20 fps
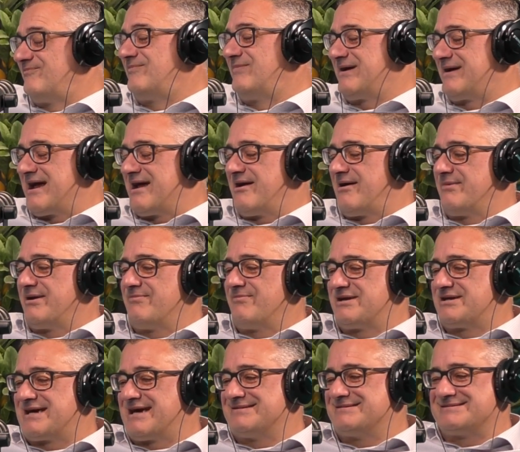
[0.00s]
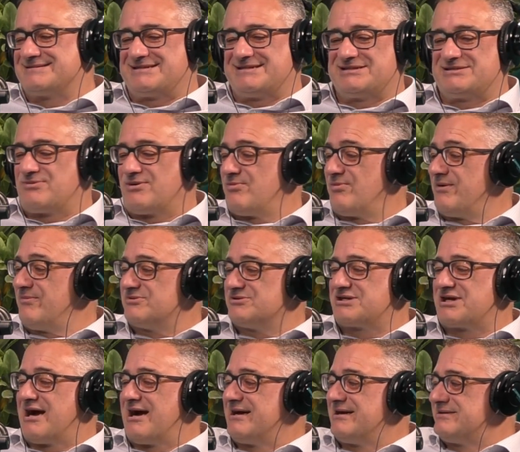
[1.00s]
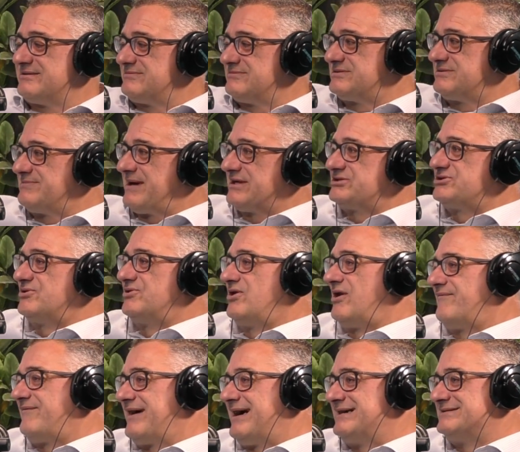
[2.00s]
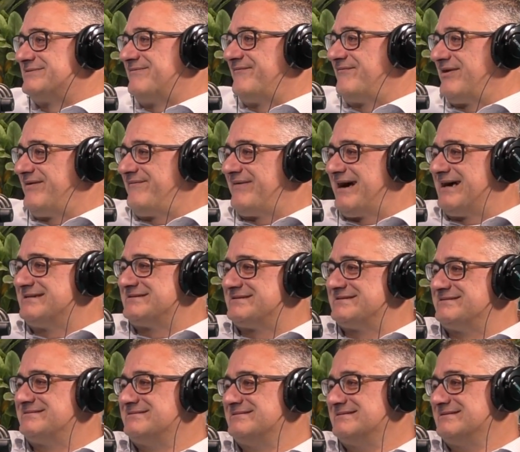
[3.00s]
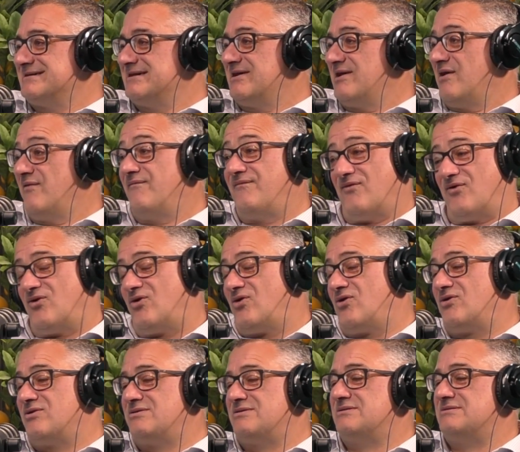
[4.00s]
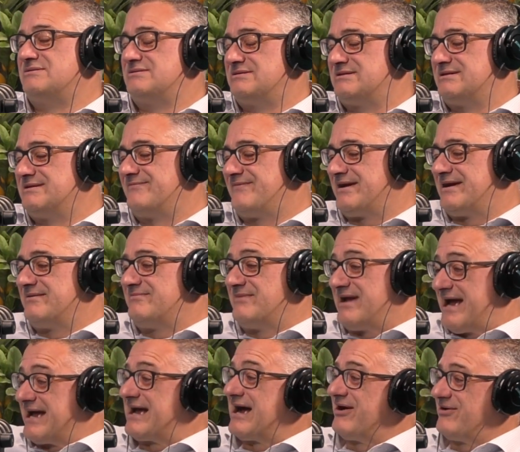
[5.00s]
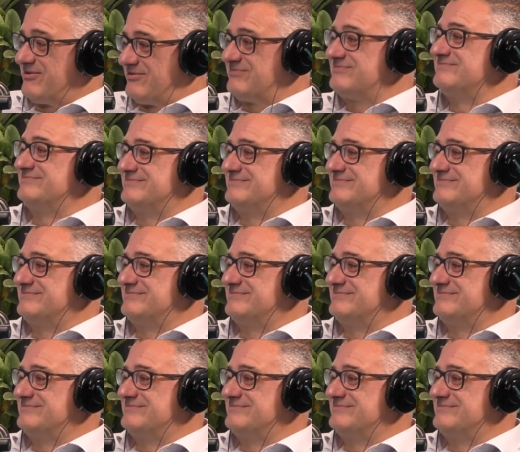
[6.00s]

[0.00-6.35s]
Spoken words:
again, my tendencies when we was going about 2,500, 3,000 for being now going.